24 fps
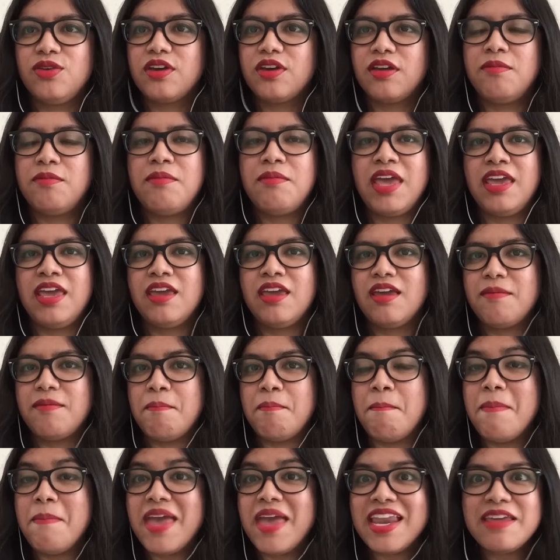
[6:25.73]
You can make
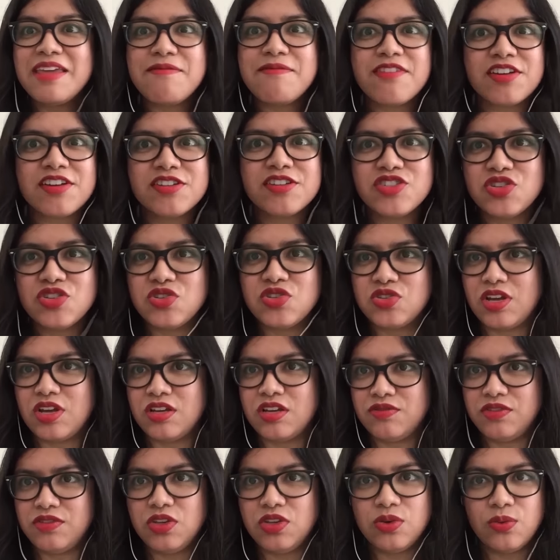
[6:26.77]
many versions
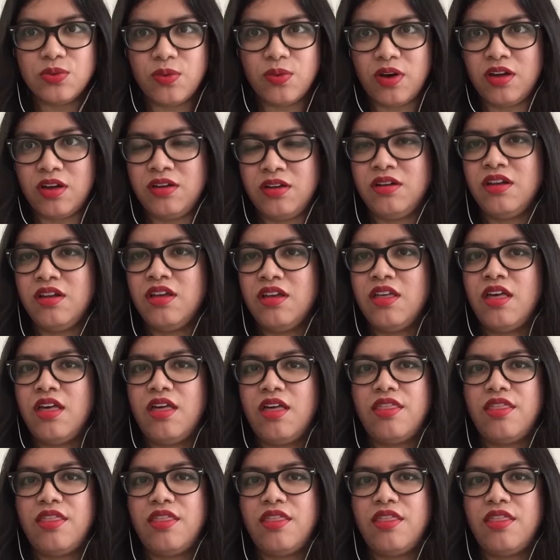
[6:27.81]
as you want,